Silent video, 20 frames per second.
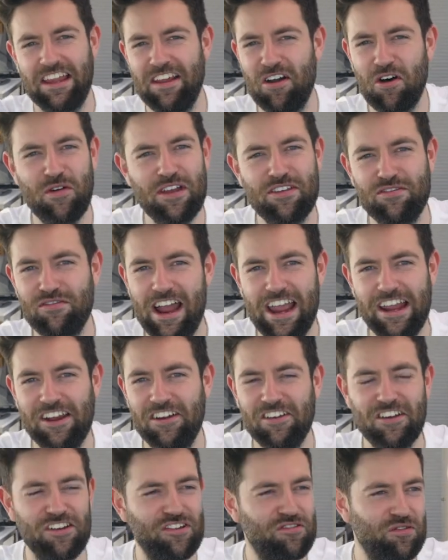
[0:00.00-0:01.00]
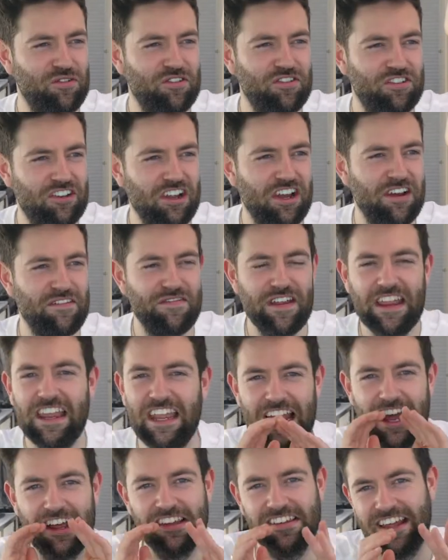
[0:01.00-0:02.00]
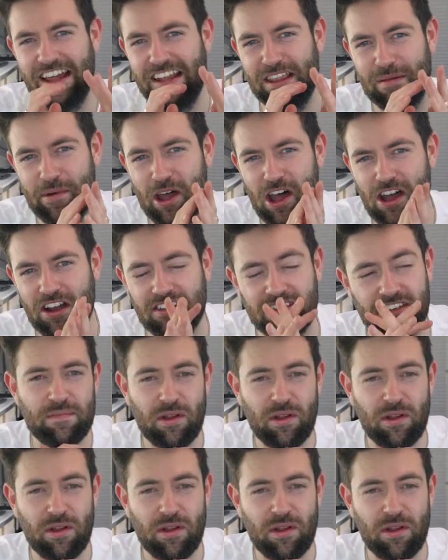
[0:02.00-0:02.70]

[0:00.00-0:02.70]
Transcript: always writing unusual stuff, thinking outside the box.